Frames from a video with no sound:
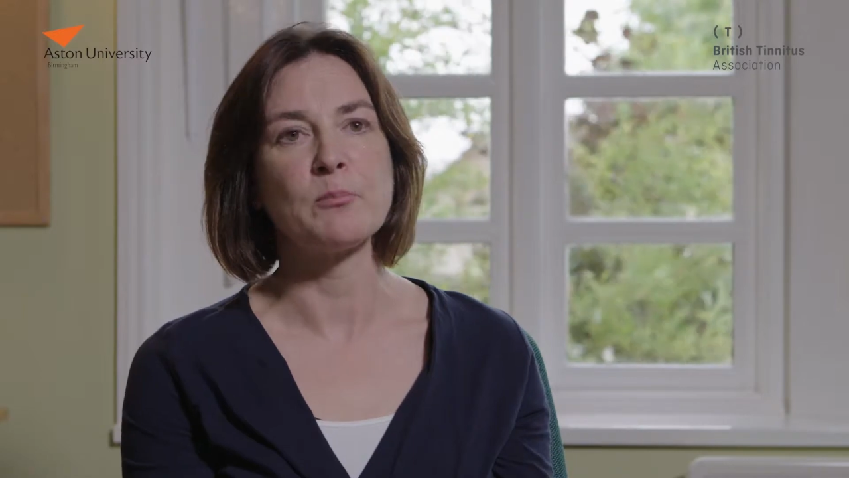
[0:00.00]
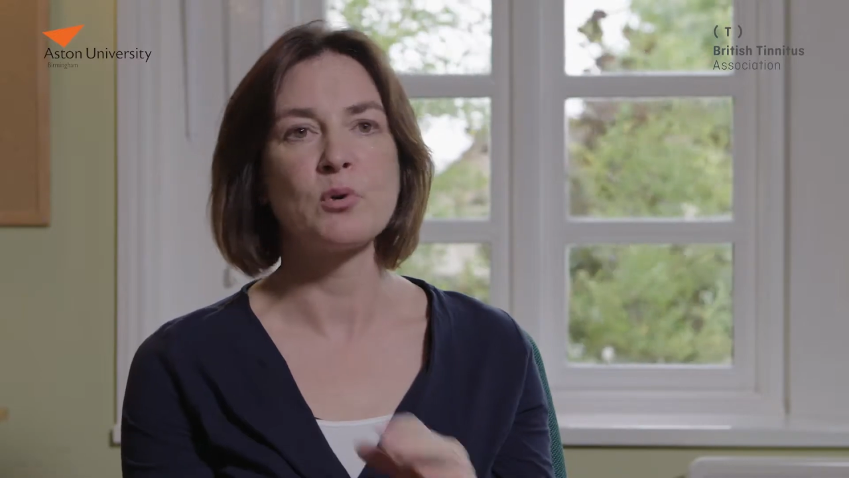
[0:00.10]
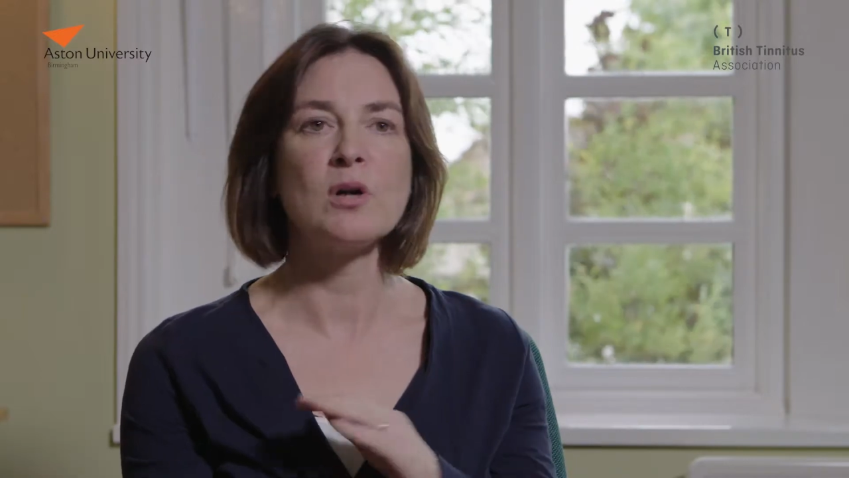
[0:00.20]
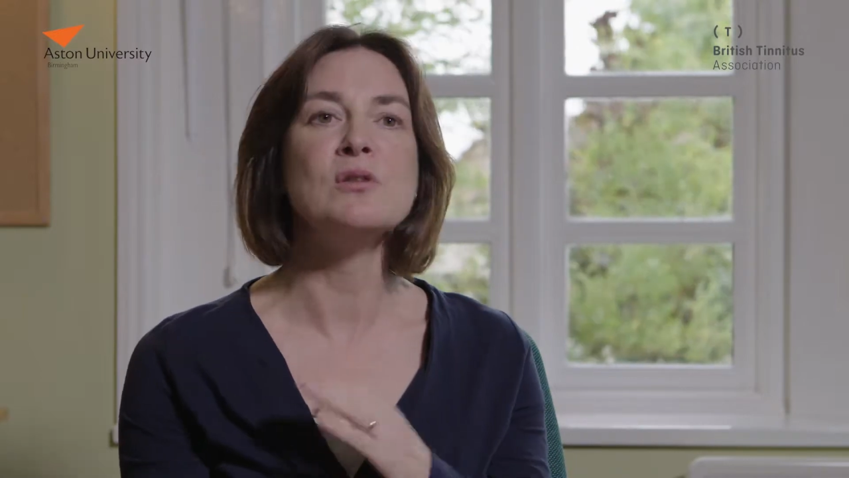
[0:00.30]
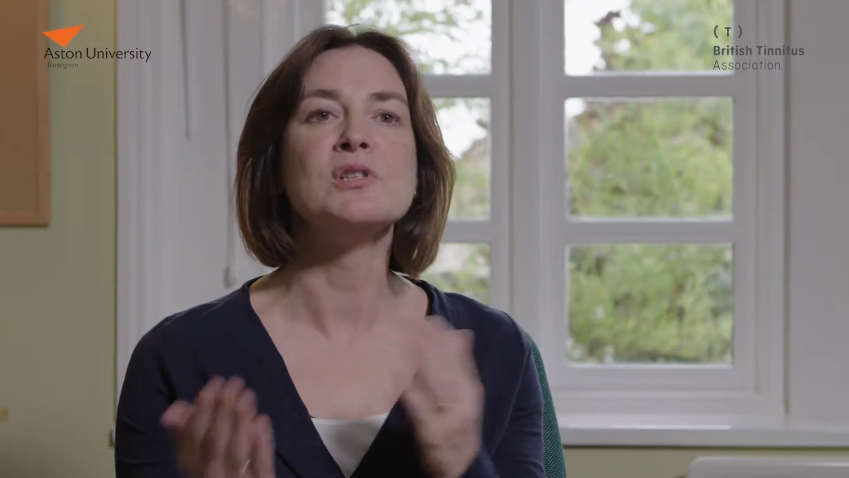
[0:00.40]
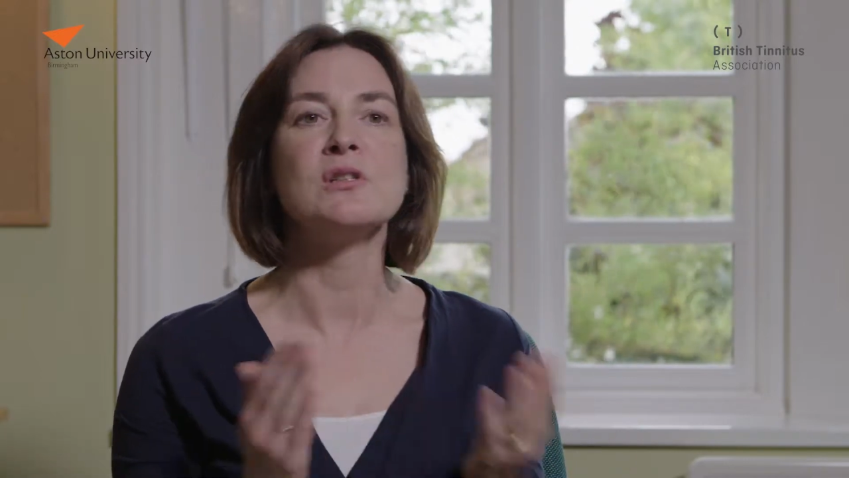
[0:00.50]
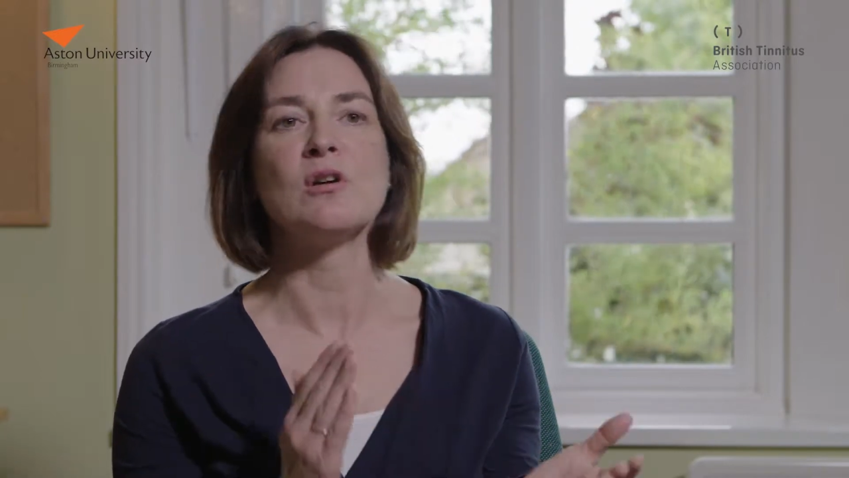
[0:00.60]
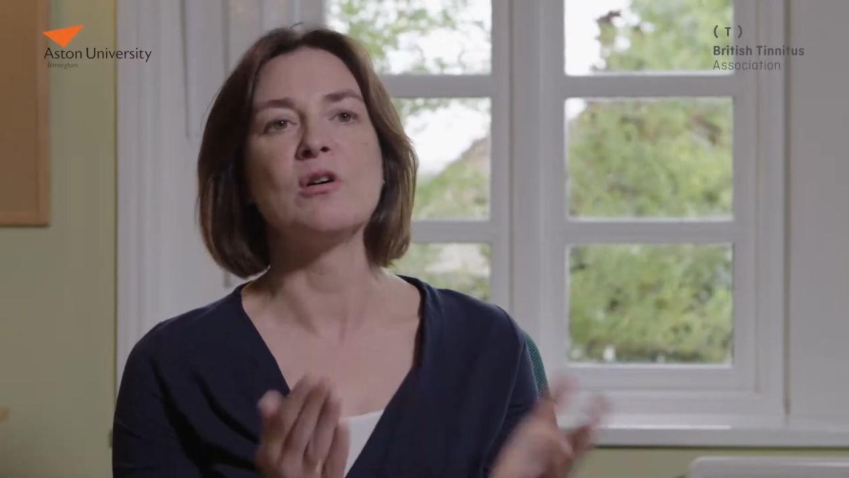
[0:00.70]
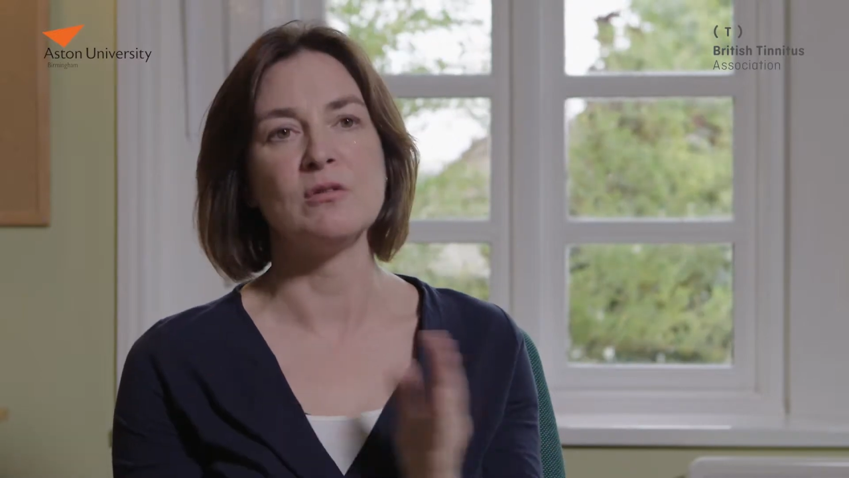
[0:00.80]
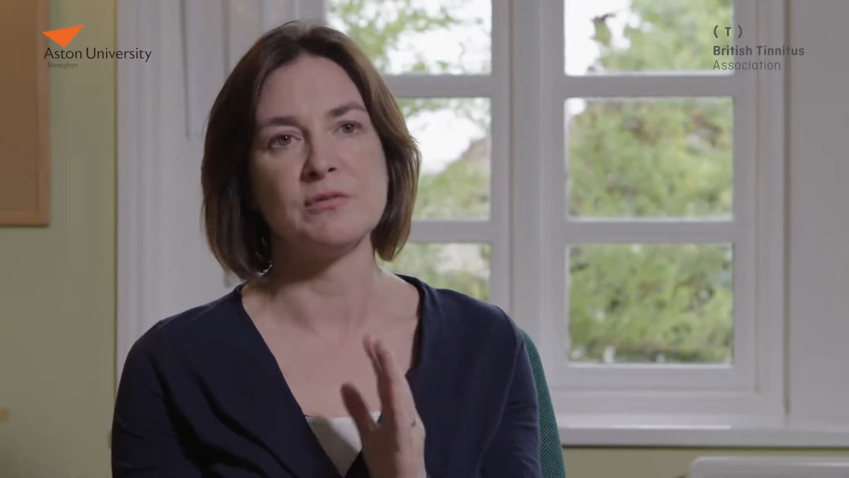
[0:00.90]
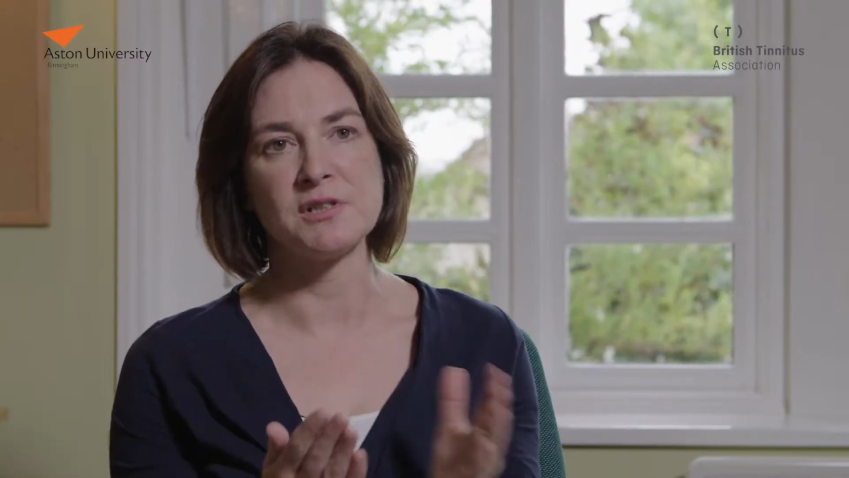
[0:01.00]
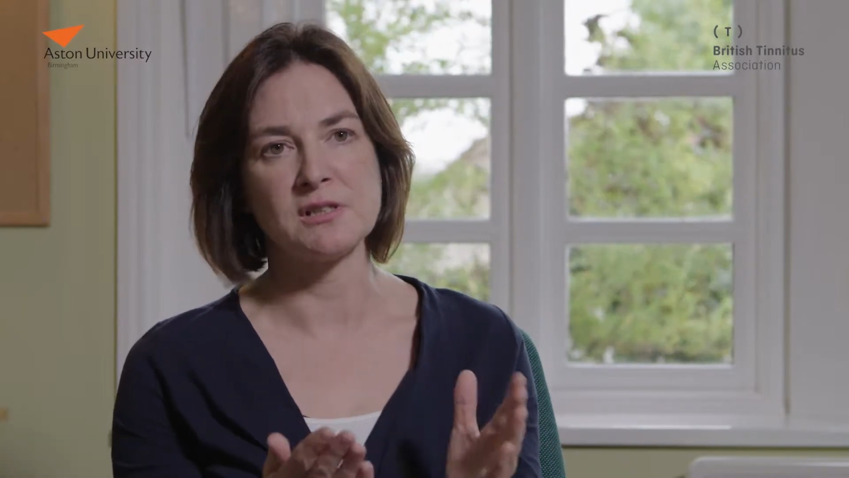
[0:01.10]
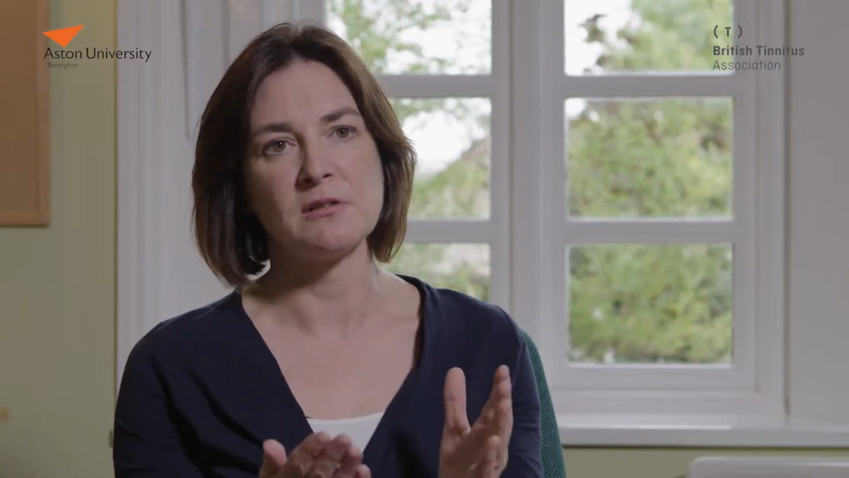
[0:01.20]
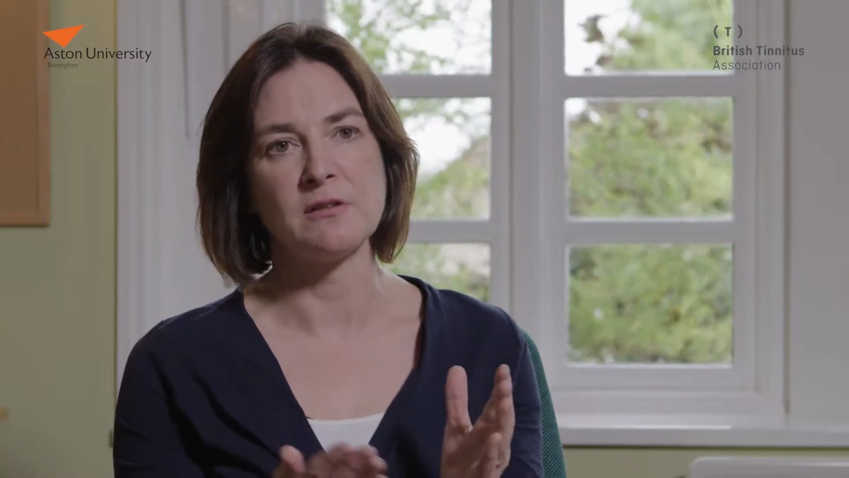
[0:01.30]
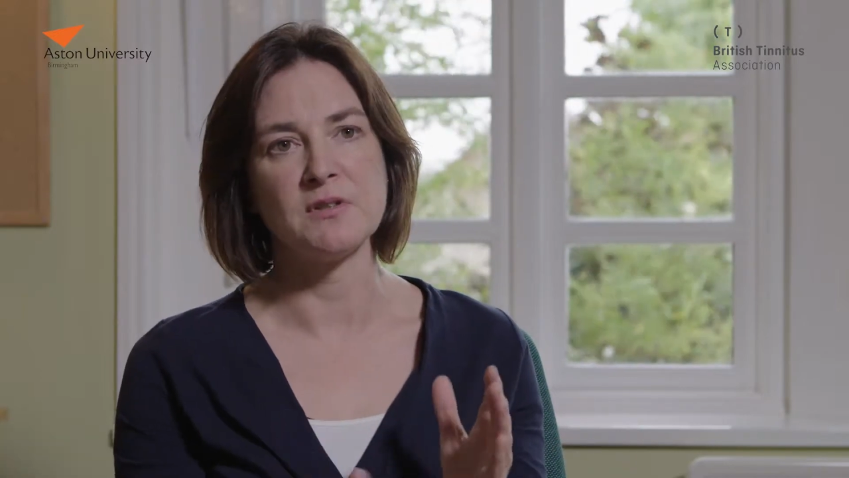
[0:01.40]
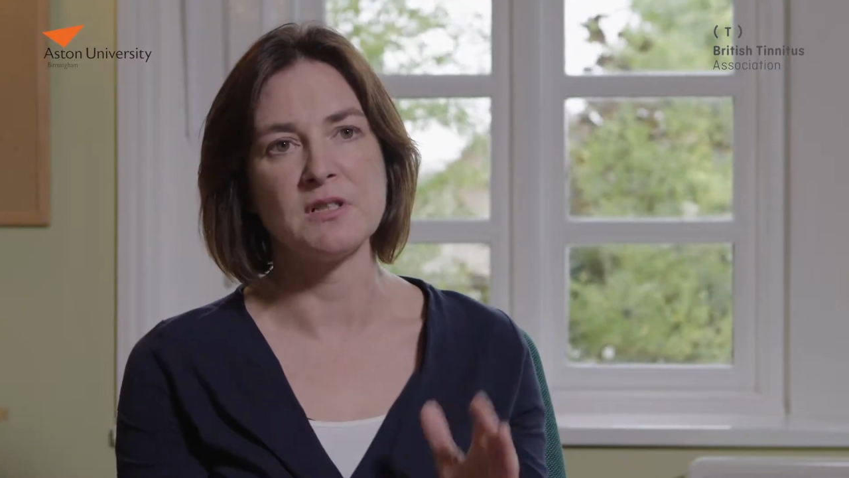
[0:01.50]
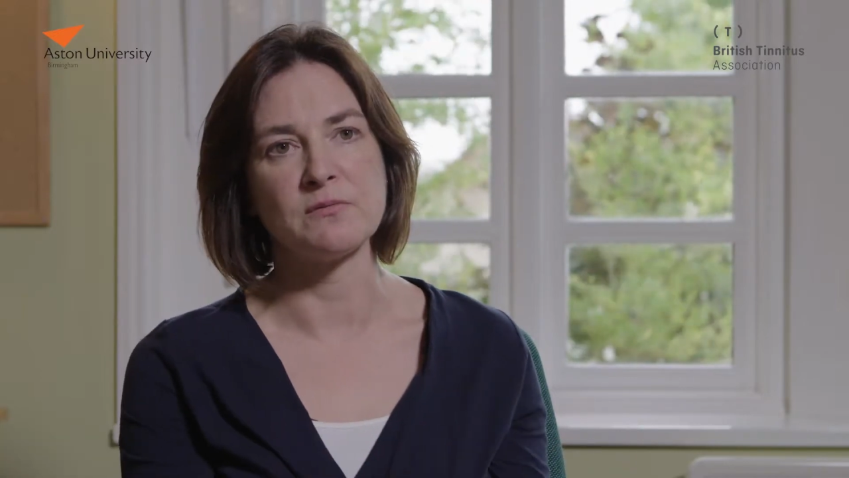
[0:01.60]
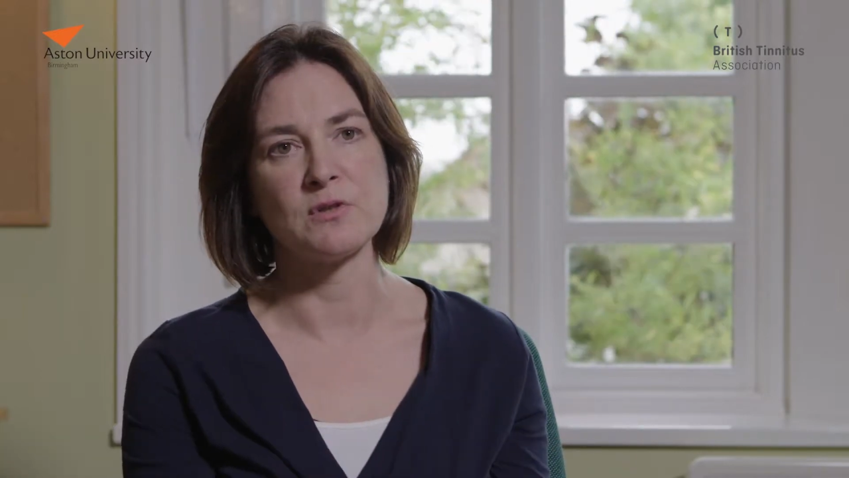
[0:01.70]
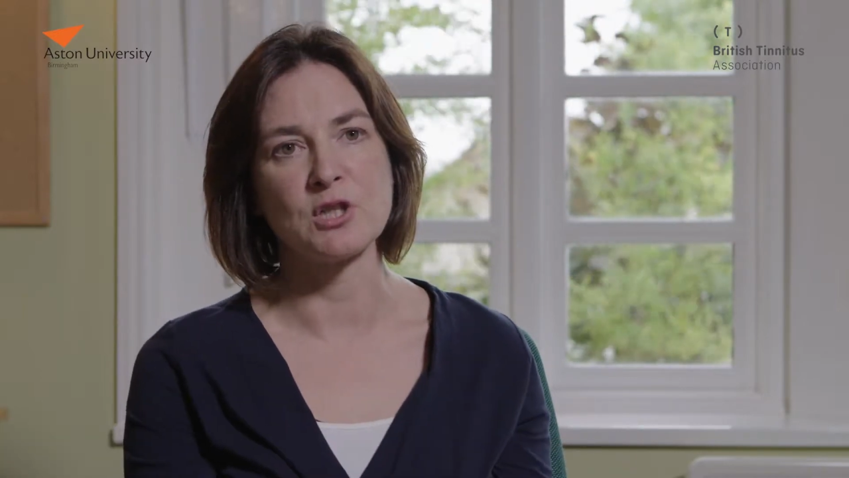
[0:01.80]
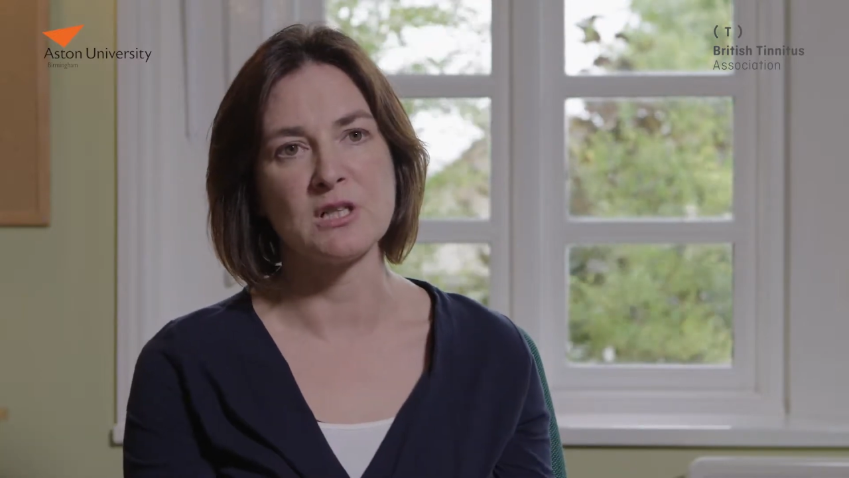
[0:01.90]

pros and cons of the different